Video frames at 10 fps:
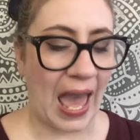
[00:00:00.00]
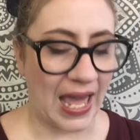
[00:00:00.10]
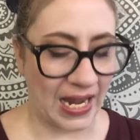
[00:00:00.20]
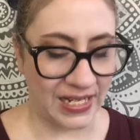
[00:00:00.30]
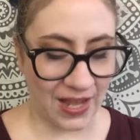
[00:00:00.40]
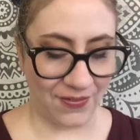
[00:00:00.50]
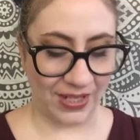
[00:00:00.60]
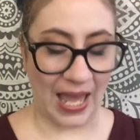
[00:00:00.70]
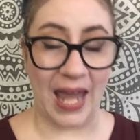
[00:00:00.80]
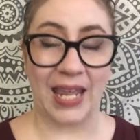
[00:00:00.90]
And I
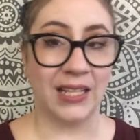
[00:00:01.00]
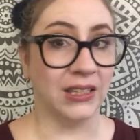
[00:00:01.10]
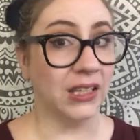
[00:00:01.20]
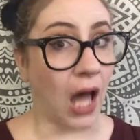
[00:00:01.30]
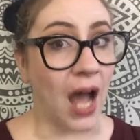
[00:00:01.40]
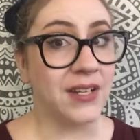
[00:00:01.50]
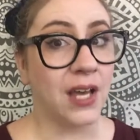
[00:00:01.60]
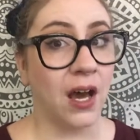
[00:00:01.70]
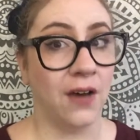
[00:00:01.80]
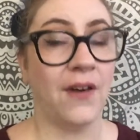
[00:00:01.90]
definitely had a lot
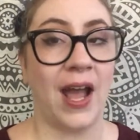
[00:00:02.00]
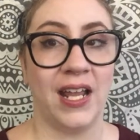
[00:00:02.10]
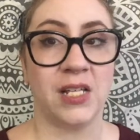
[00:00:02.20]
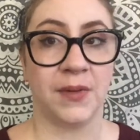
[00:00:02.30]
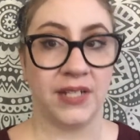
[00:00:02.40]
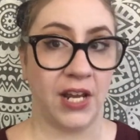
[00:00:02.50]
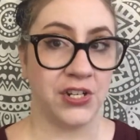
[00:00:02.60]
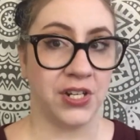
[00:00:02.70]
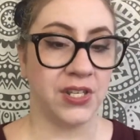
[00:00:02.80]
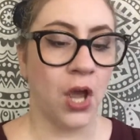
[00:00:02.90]
of high
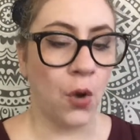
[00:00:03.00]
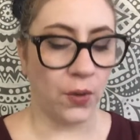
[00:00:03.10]
expectations